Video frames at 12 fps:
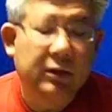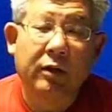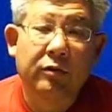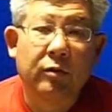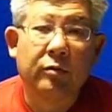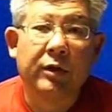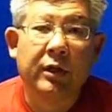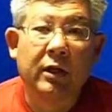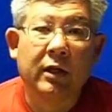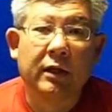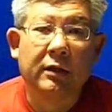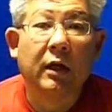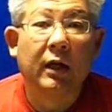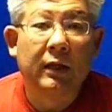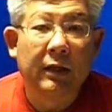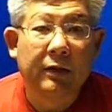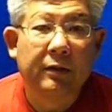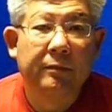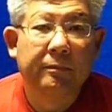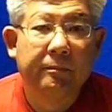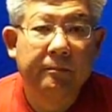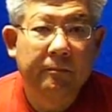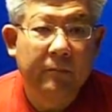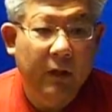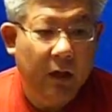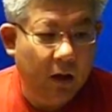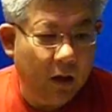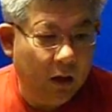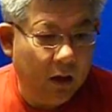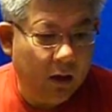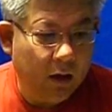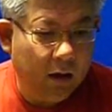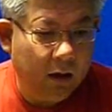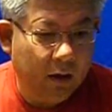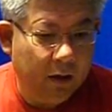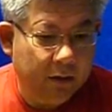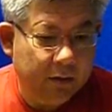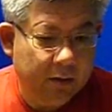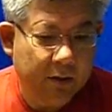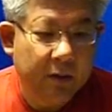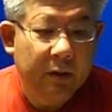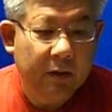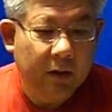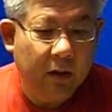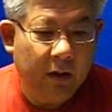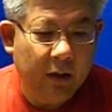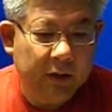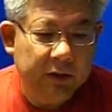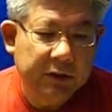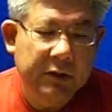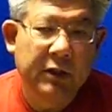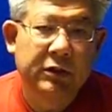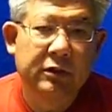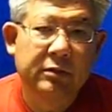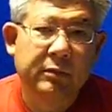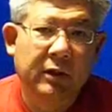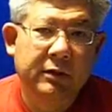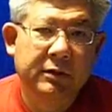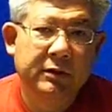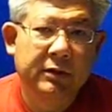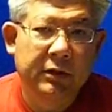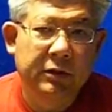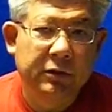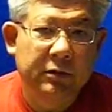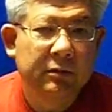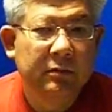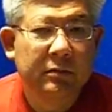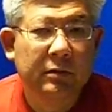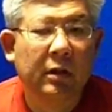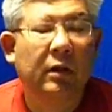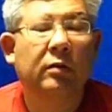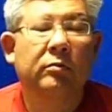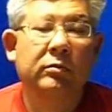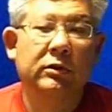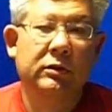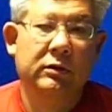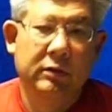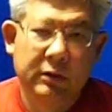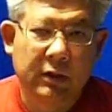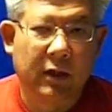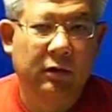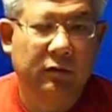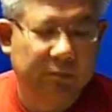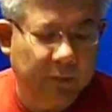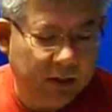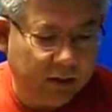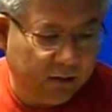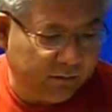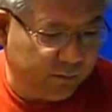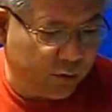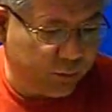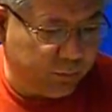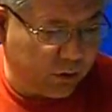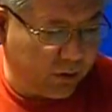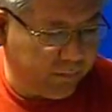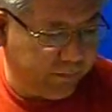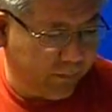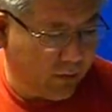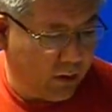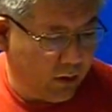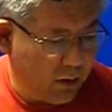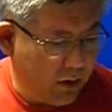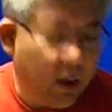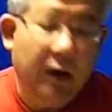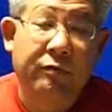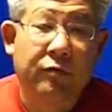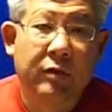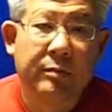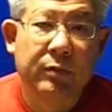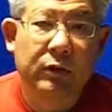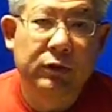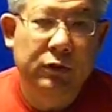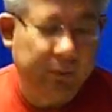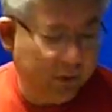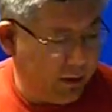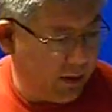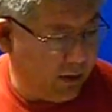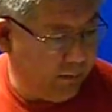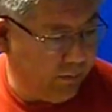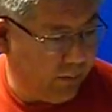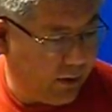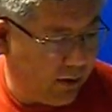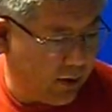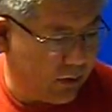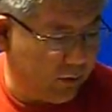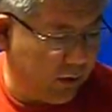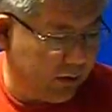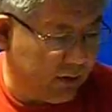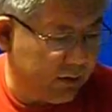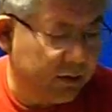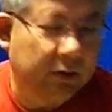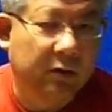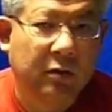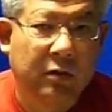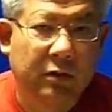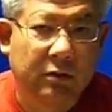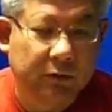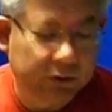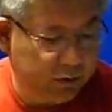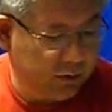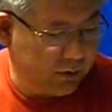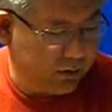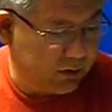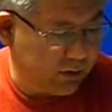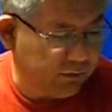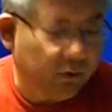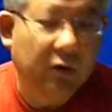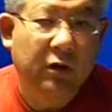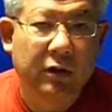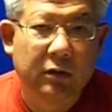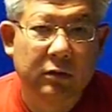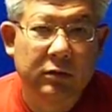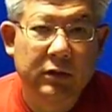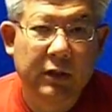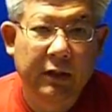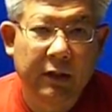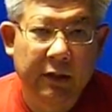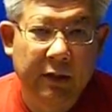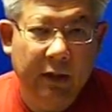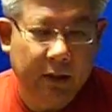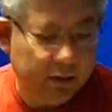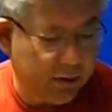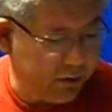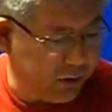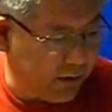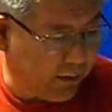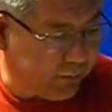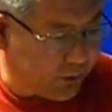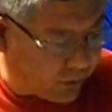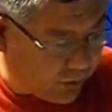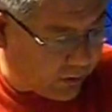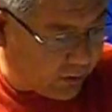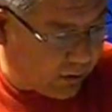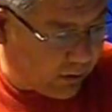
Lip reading: South Korea, and Thailand. And East Asian democratization was the title of my first book. I have 3 books to my name, as well as articles, several articles, and edited chapters.